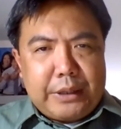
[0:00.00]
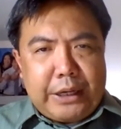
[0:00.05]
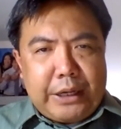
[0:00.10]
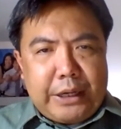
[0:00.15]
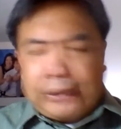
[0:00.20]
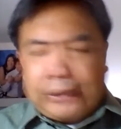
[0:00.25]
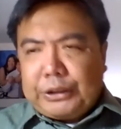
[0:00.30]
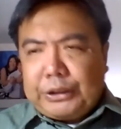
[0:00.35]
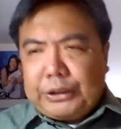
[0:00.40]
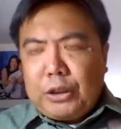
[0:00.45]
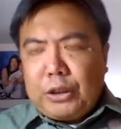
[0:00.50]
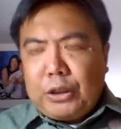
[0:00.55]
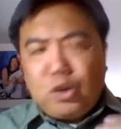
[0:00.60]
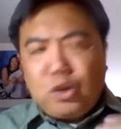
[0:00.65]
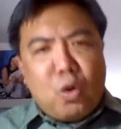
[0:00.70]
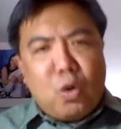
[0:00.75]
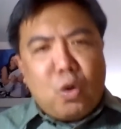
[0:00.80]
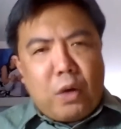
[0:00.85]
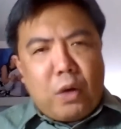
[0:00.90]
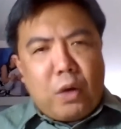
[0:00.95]
as
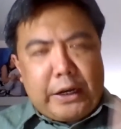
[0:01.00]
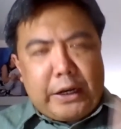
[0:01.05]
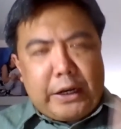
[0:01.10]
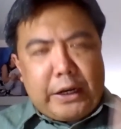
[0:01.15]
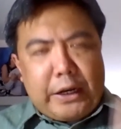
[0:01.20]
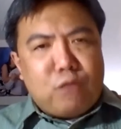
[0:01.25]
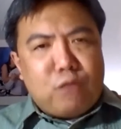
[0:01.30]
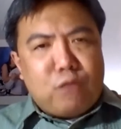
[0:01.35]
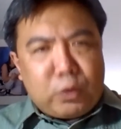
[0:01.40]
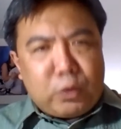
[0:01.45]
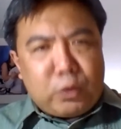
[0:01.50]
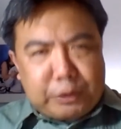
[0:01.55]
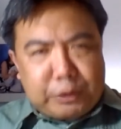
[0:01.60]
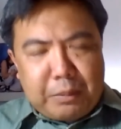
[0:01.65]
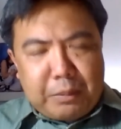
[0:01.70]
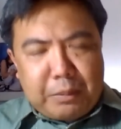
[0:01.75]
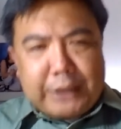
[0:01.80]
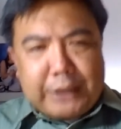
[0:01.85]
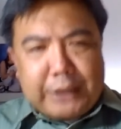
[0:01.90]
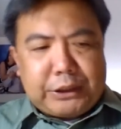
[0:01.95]
Noah invokes
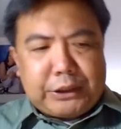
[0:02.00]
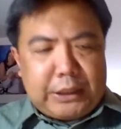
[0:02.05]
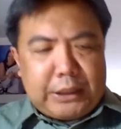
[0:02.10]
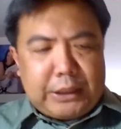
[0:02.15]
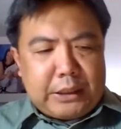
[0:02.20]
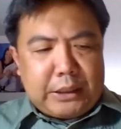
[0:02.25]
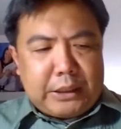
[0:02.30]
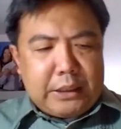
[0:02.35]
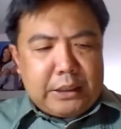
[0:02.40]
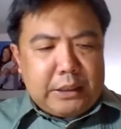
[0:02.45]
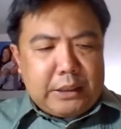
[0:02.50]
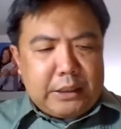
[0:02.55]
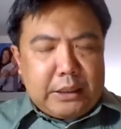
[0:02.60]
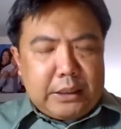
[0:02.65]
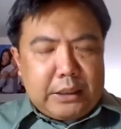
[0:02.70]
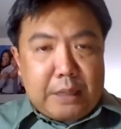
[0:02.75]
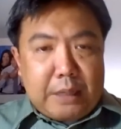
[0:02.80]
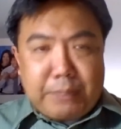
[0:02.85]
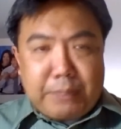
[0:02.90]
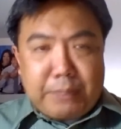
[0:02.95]
blessing
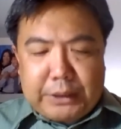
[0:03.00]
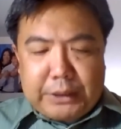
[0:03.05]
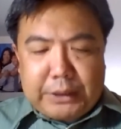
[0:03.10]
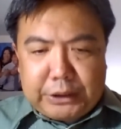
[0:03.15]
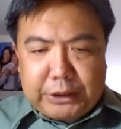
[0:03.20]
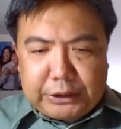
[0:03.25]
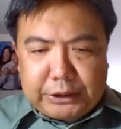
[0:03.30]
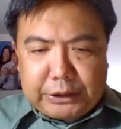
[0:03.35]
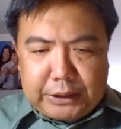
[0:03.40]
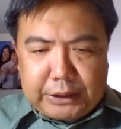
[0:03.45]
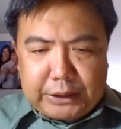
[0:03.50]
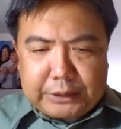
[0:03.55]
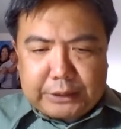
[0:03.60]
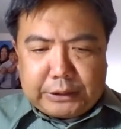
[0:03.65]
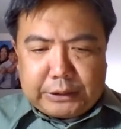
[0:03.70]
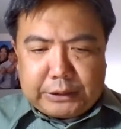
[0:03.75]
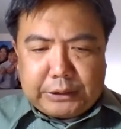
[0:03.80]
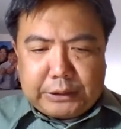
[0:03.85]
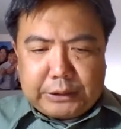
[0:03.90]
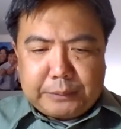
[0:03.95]
upon his
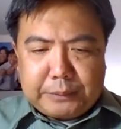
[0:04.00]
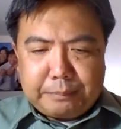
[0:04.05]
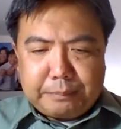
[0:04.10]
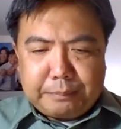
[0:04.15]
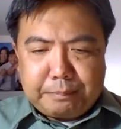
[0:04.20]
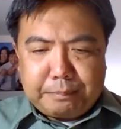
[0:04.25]
sons.